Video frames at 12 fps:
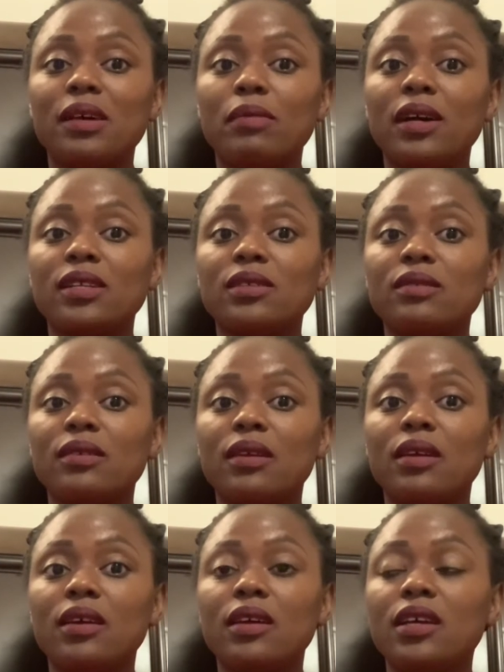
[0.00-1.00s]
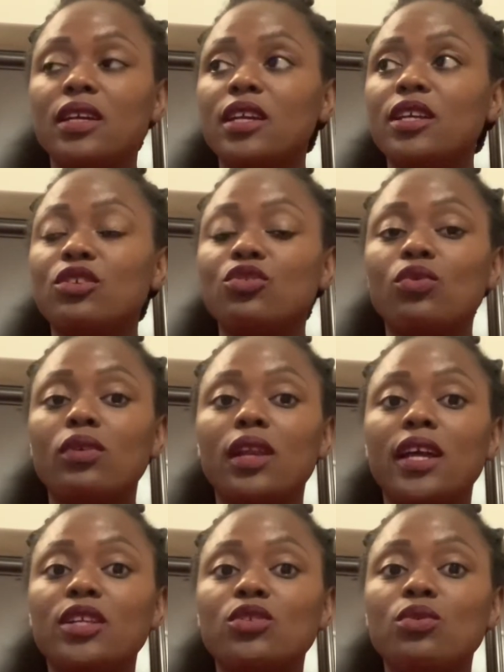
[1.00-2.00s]
but it took
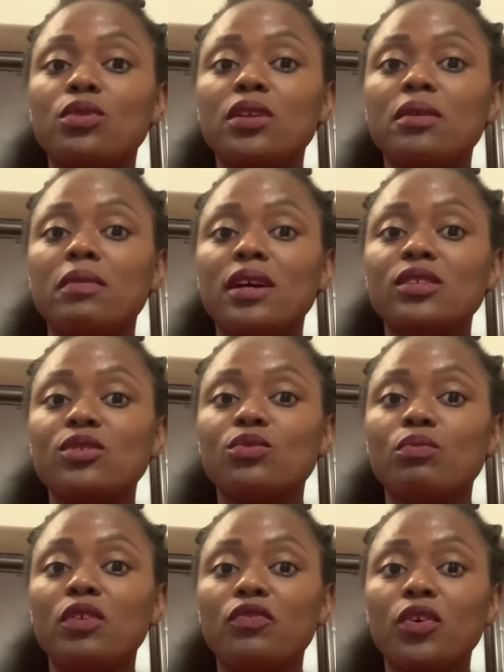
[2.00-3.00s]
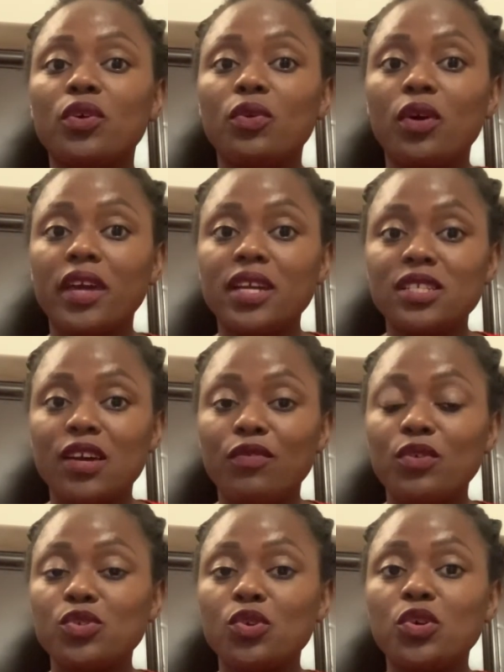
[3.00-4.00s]
like 2-3 months before your interview,
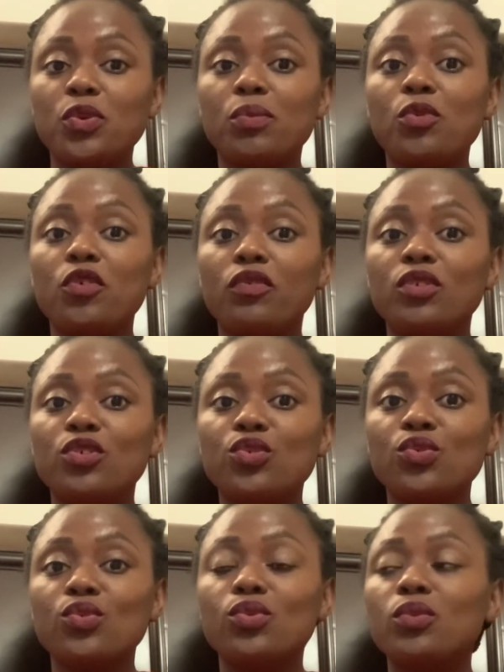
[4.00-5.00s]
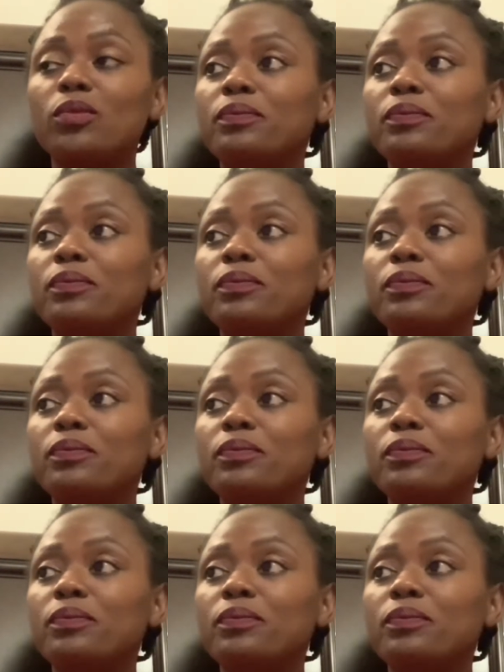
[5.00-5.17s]
so you moved to